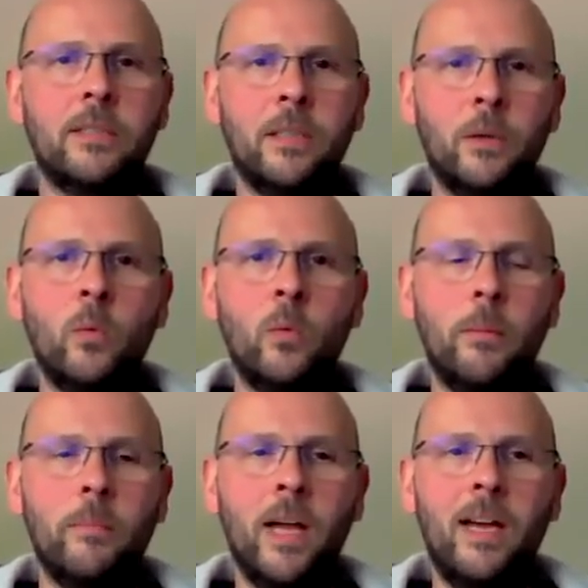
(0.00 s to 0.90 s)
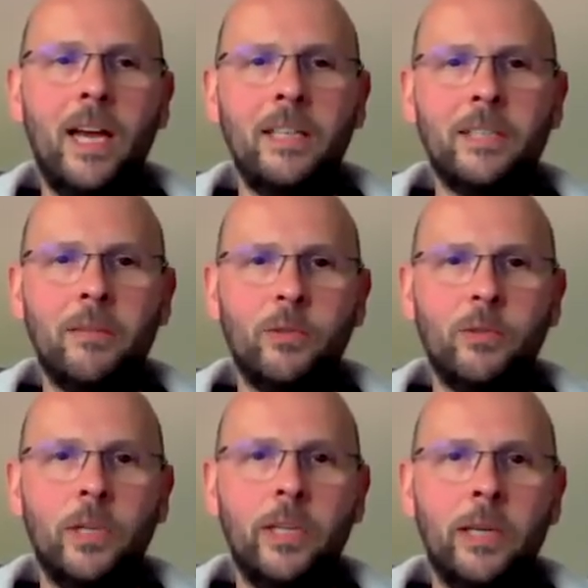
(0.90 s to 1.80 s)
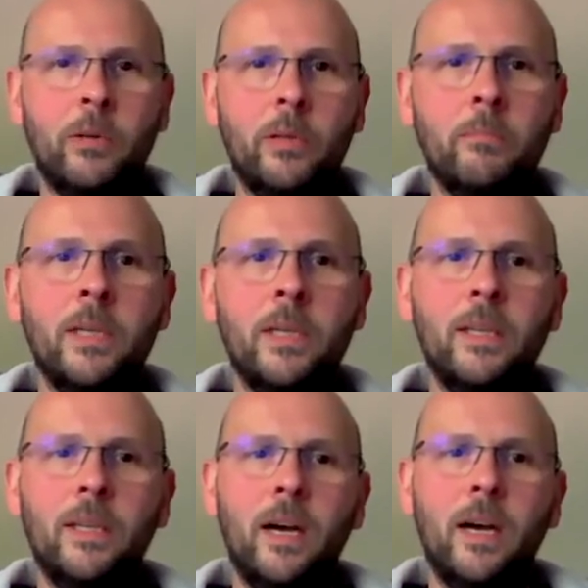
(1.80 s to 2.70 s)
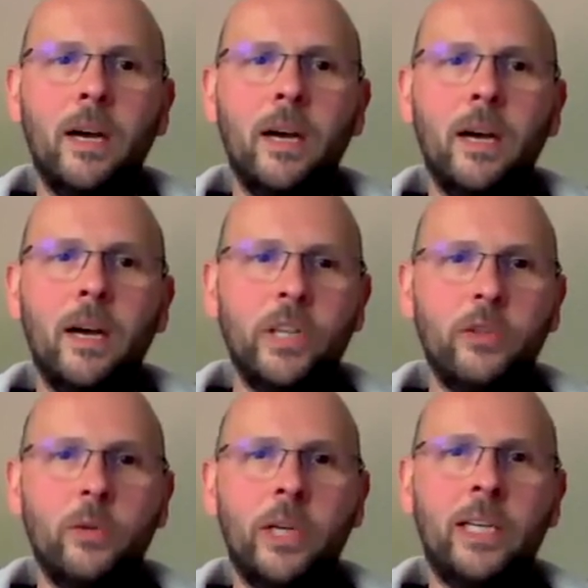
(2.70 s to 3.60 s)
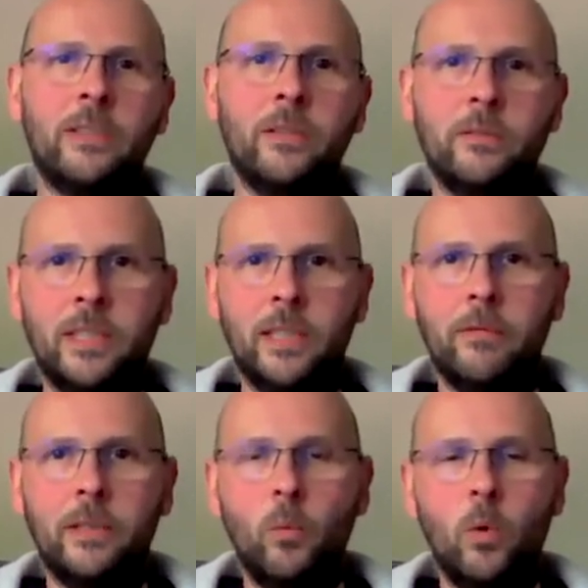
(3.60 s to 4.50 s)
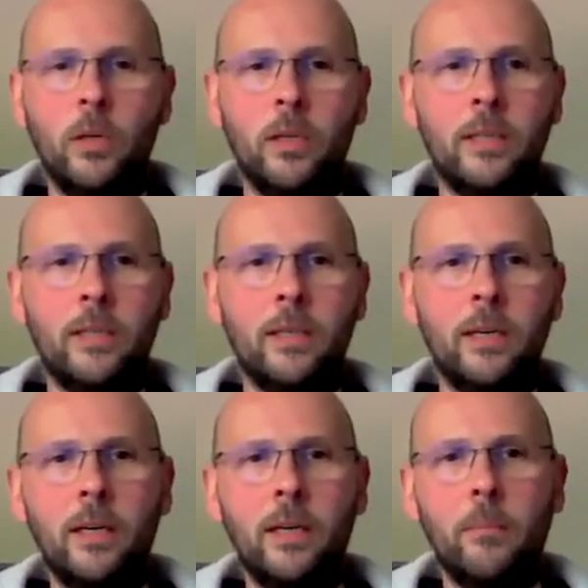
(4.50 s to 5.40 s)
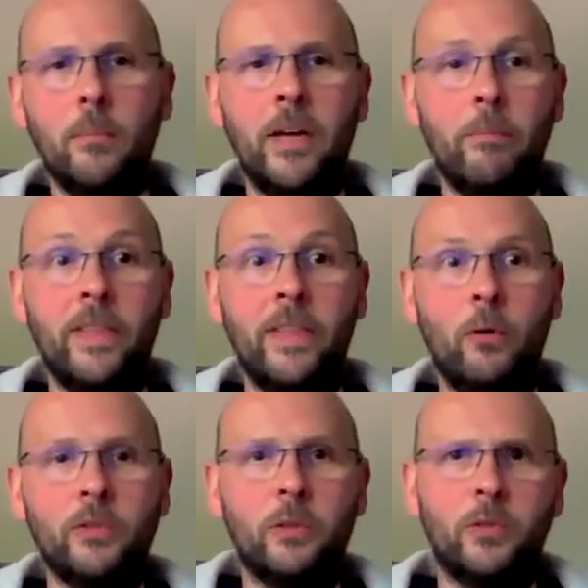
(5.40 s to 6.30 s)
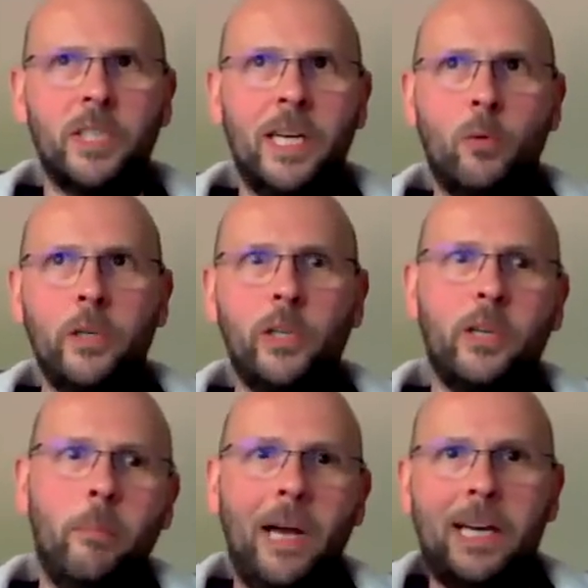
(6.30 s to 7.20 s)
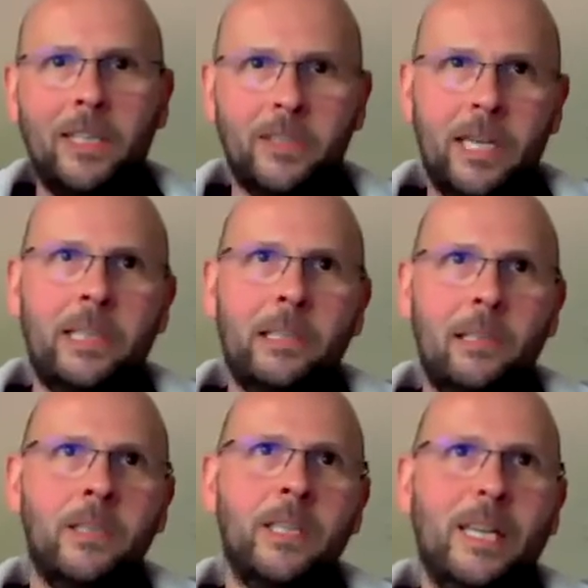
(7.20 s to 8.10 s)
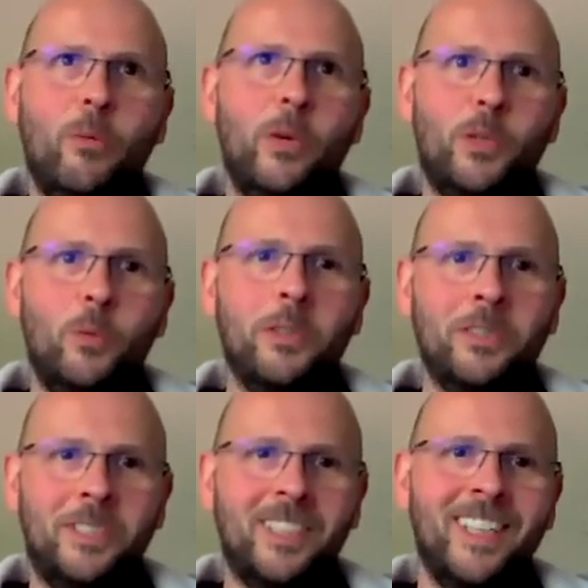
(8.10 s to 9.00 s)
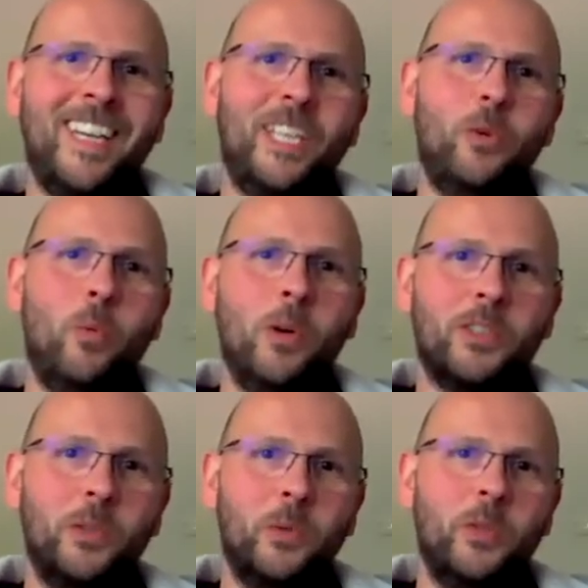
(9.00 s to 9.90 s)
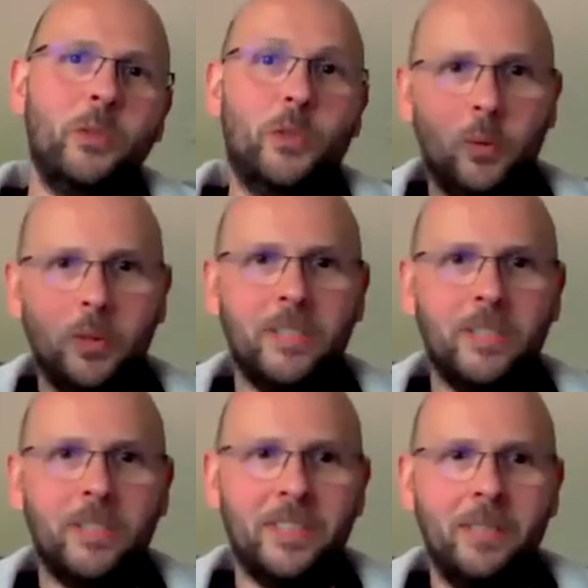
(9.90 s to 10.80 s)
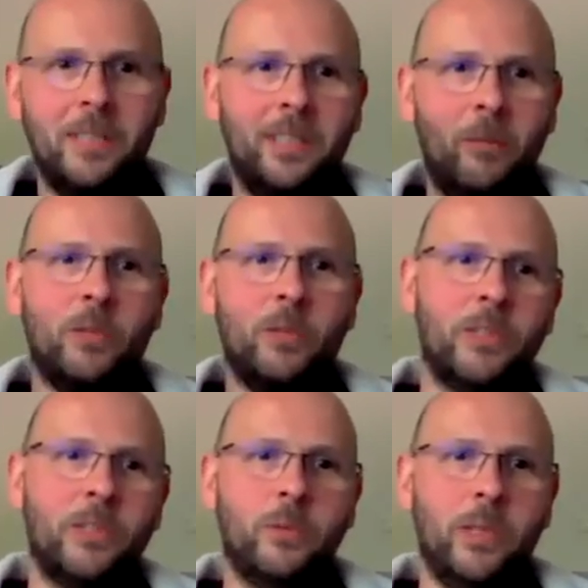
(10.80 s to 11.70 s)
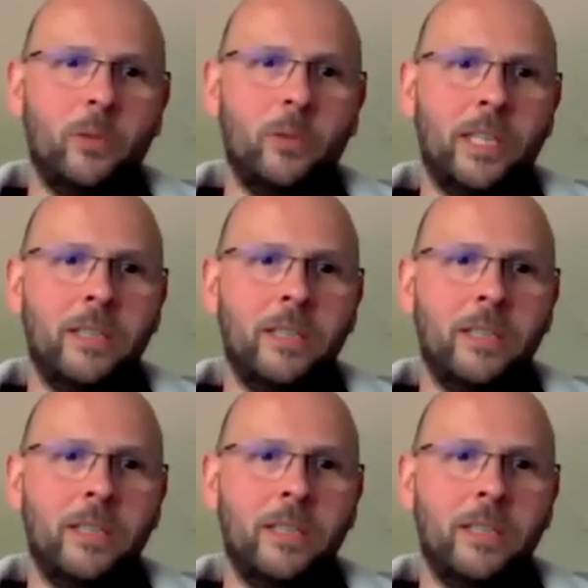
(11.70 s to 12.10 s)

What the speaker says: So hence having to re-enable them when you're doing any sort of significant work. But then also check when you come back into the handler which ones you do want to service, and then which ones you want to ignore again.